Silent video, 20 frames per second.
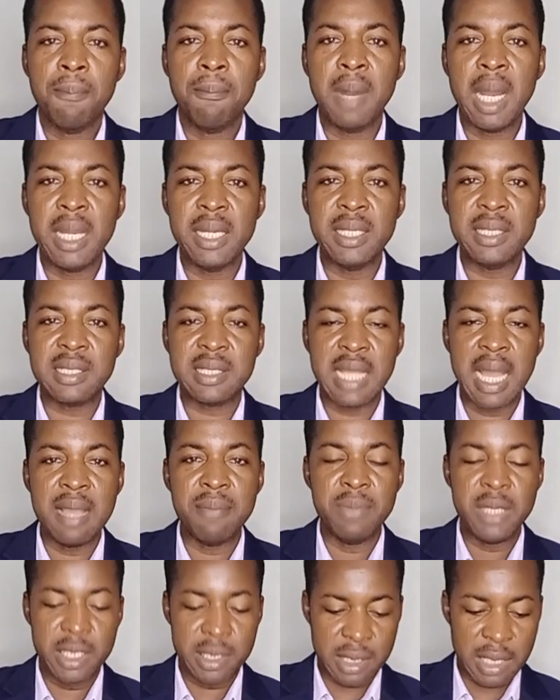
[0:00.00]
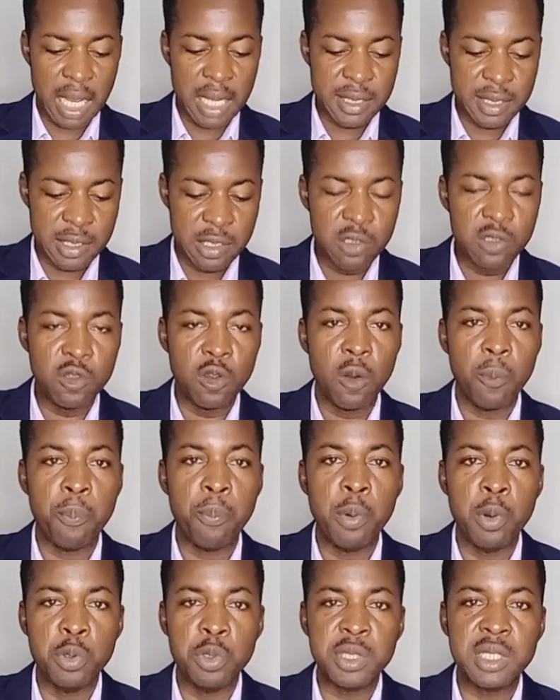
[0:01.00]
By the time they start seeing your
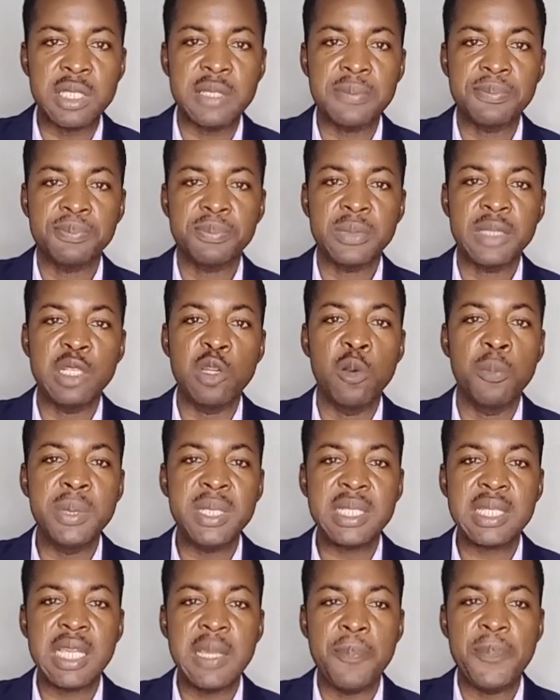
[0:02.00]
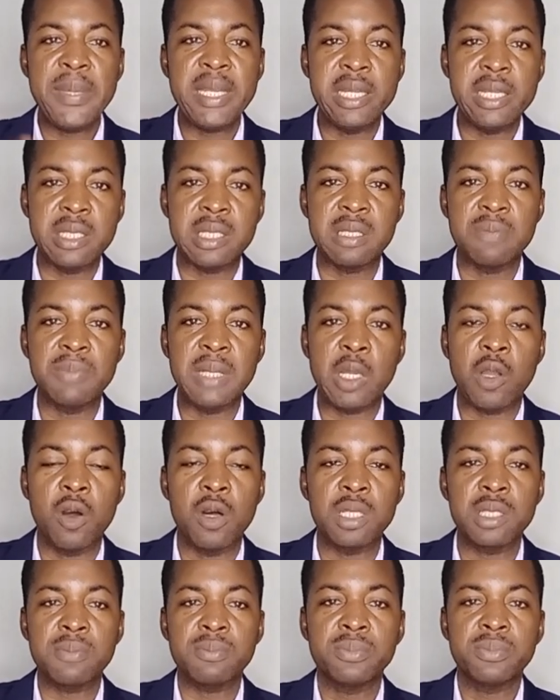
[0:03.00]
post, they will be skipping it
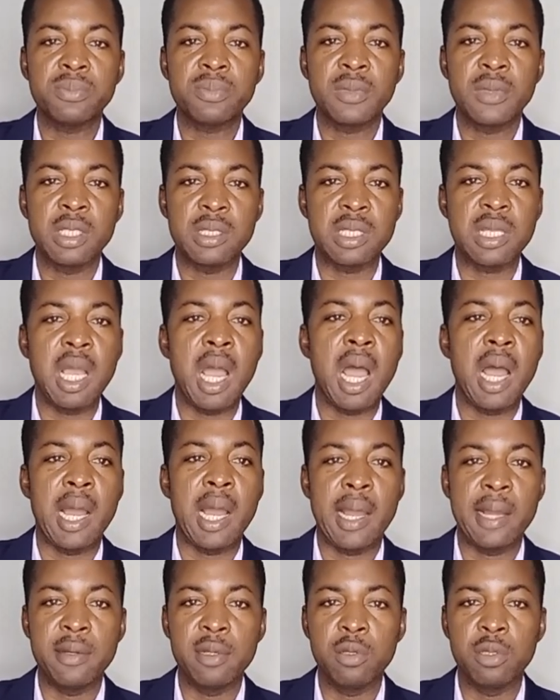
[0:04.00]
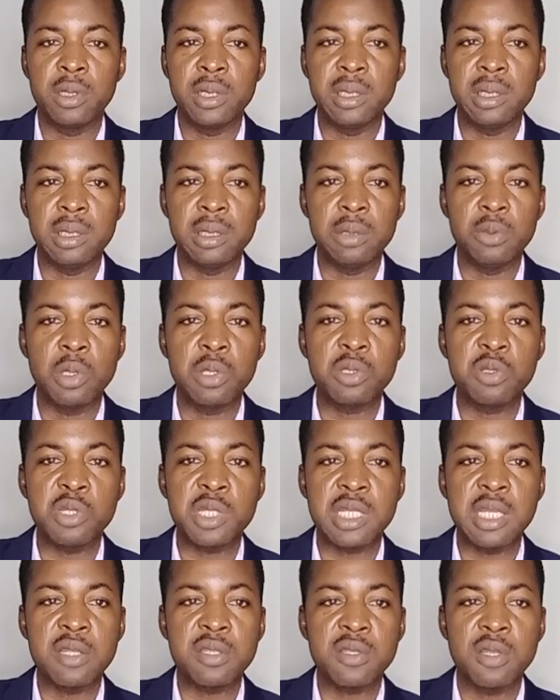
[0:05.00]
because you say, I know you want to
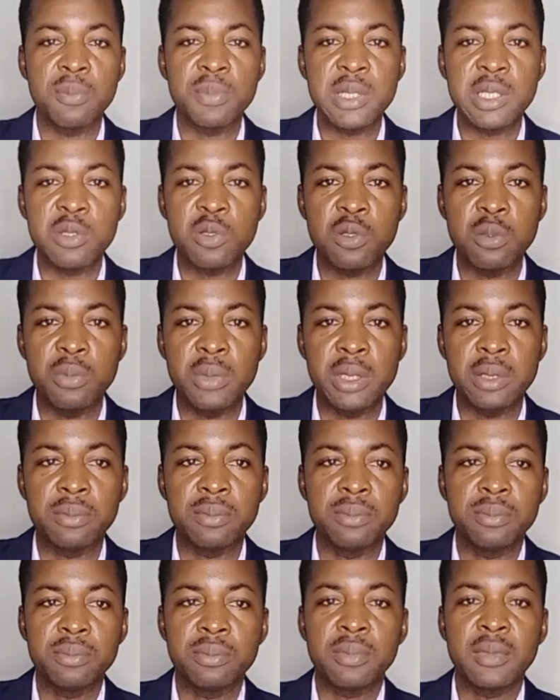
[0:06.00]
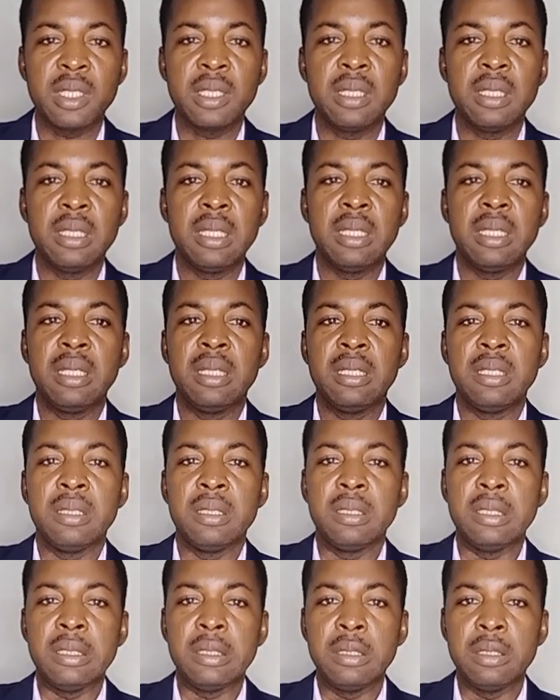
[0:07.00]
sell something to me.
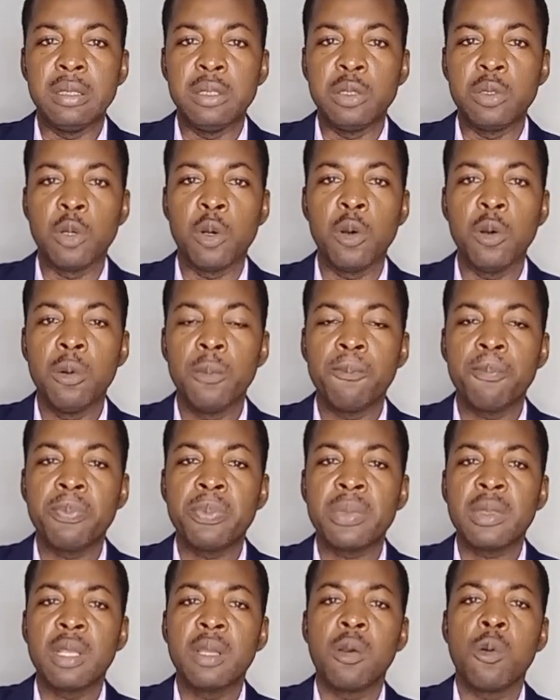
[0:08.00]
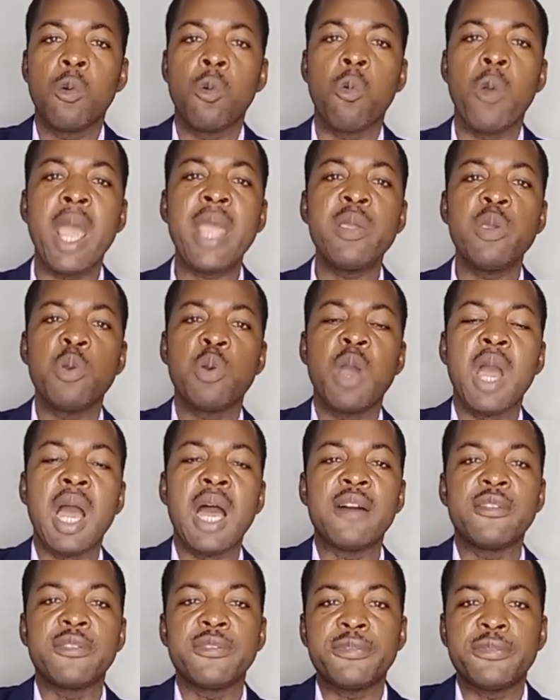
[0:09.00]
You know, when you
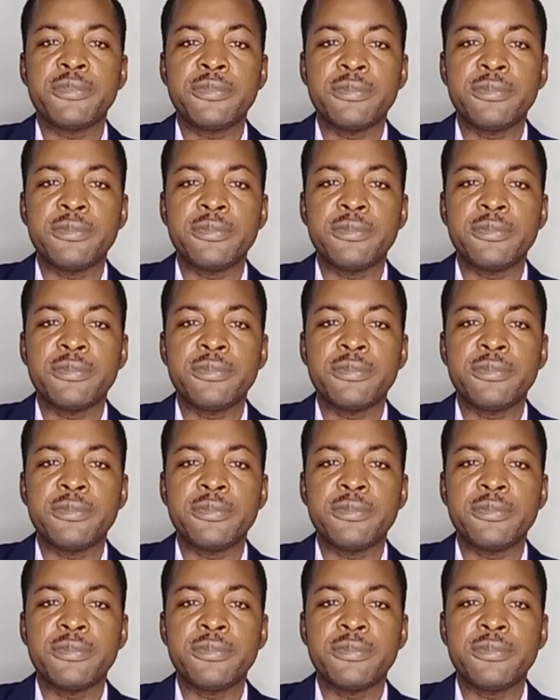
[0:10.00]
have